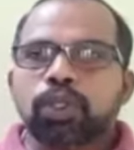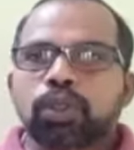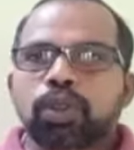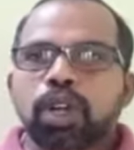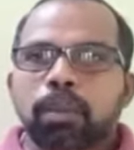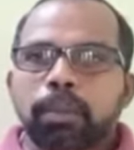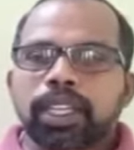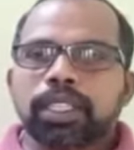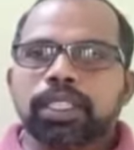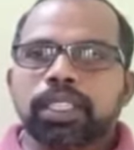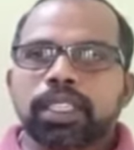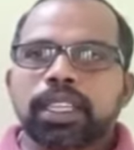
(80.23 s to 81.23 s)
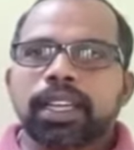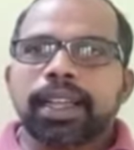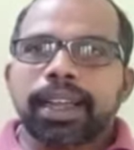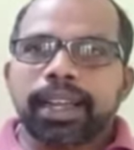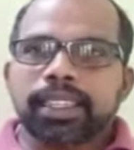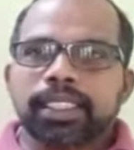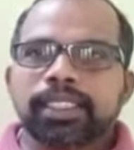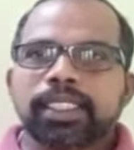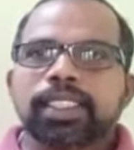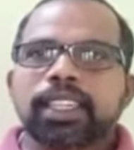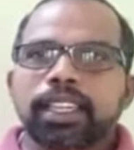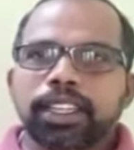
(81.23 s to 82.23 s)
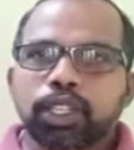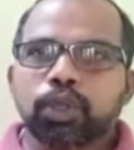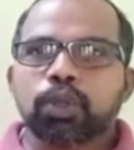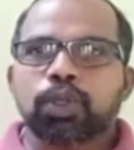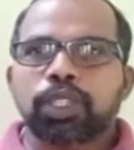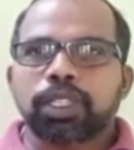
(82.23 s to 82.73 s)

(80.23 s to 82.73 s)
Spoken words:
to measure the electricity used.